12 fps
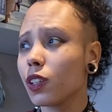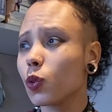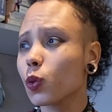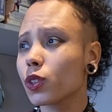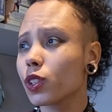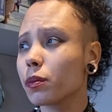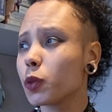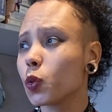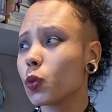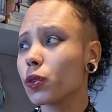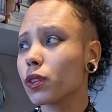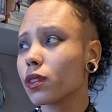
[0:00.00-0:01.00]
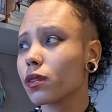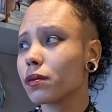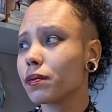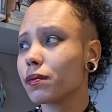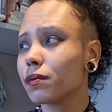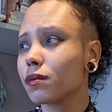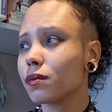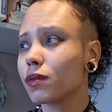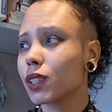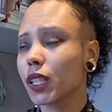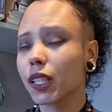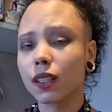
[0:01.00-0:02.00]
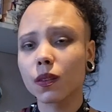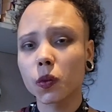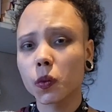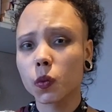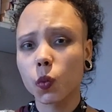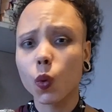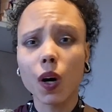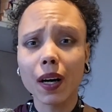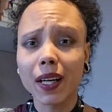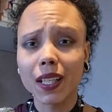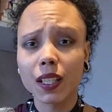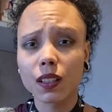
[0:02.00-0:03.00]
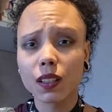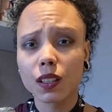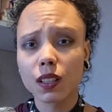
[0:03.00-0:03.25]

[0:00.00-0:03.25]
Yorkshire Moors. Like, why?